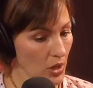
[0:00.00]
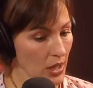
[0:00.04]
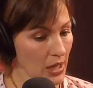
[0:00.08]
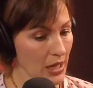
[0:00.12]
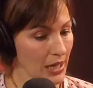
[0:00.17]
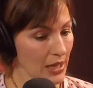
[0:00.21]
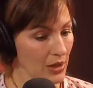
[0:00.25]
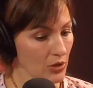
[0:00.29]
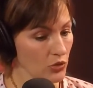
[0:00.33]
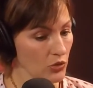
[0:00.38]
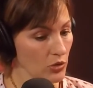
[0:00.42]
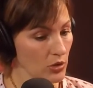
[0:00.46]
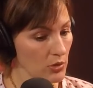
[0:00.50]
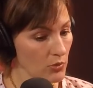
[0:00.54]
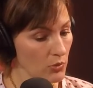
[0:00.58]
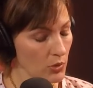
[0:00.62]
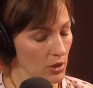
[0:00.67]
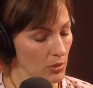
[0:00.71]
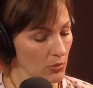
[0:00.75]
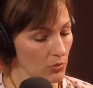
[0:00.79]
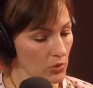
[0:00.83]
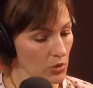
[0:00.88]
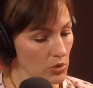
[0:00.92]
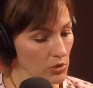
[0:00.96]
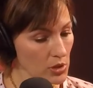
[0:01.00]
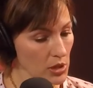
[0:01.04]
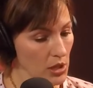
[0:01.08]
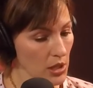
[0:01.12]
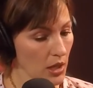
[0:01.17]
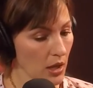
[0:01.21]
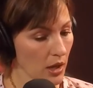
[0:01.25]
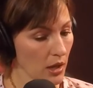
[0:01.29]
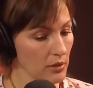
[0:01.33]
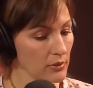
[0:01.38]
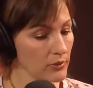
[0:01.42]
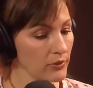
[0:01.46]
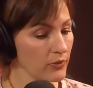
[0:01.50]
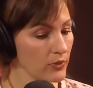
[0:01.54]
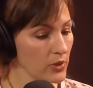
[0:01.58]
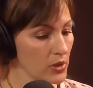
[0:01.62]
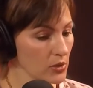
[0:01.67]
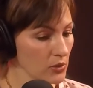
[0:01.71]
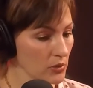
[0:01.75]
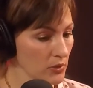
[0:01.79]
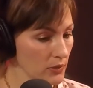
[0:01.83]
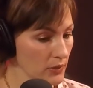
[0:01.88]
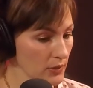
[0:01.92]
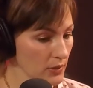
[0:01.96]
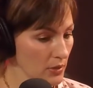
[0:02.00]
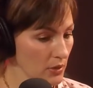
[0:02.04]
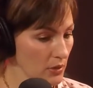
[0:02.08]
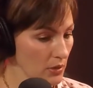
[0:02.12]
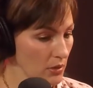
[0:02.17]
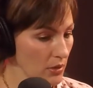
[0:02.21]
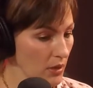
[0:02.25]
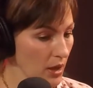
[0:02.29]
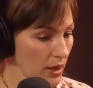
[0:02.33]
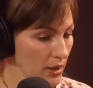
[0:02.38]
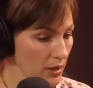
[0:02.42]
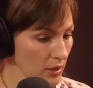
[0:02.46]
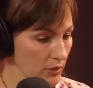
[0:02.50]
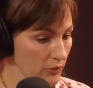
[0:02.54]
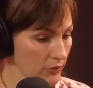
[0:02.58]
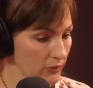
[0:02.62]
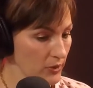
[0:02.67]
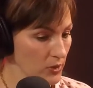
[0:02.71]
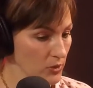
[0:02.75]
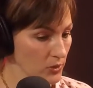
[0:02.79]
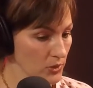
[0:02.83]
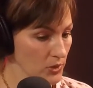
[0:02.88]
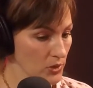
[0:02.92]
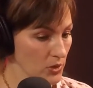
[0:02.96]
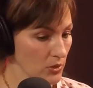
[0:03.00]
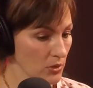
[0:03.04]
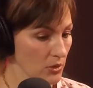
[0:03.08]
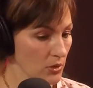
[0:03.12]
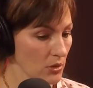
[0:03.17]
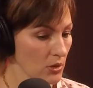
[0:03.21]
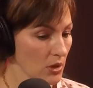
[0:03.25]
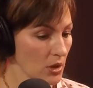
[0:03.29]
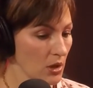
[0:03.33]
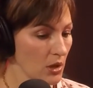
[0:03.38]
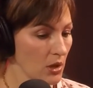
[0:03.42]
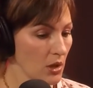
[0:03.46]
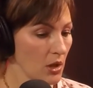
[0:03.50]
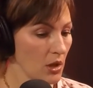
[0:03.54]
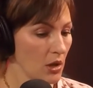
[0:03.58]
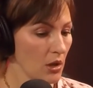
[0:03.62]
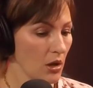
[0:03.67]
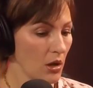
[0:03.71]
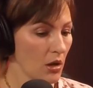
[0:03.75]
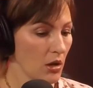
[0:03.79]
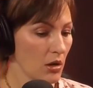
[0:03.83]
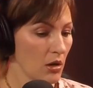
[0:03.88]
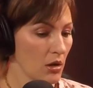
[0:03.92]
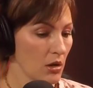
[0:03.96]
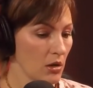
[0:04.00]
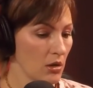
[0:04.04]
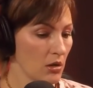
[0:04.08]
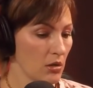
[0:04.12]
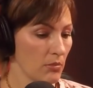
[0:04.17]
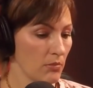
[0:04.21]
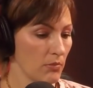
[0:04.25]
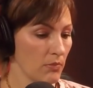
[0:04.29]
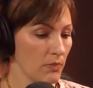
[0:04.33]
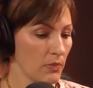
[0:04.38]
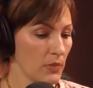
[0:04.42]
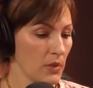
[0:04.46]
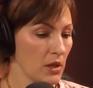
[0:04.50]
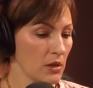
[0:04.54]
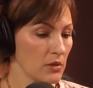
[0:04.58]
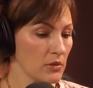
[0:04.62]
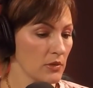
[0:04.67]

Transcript: And actually what I'm looking at feels like a filter. And